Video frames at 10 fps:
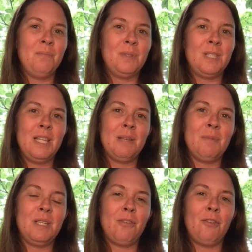see them
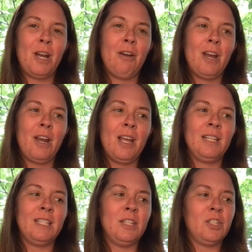in different
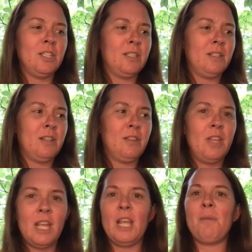areas and just
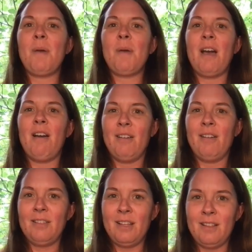thinking
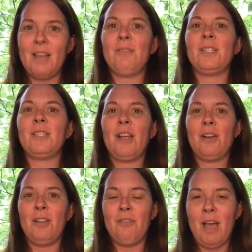about the life
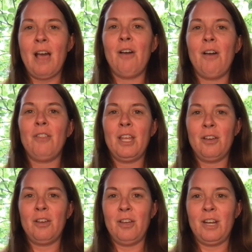cycle of how they
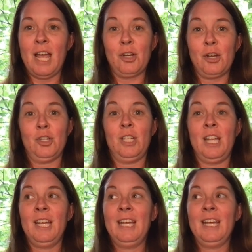could
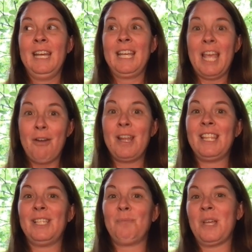actually carry
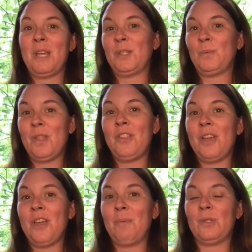these plants with
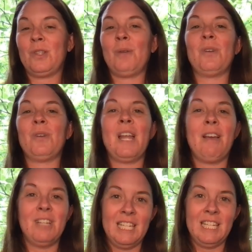them so that they wouldn't
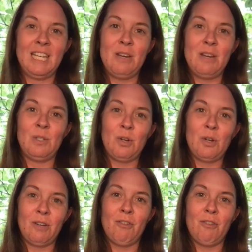have to continue
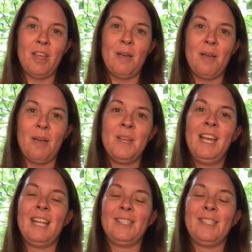searching for them.
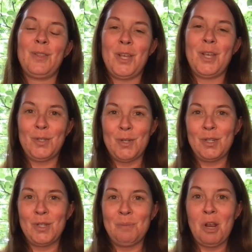And so they could
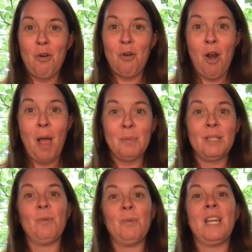start to make crops
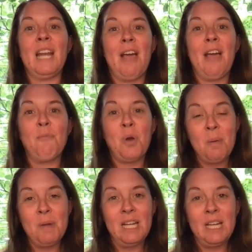and we could have
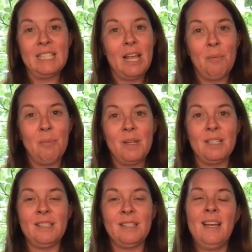permanent
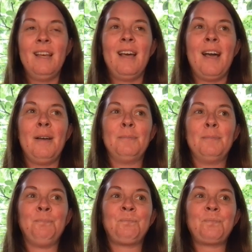settlements.
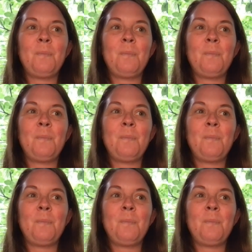Um,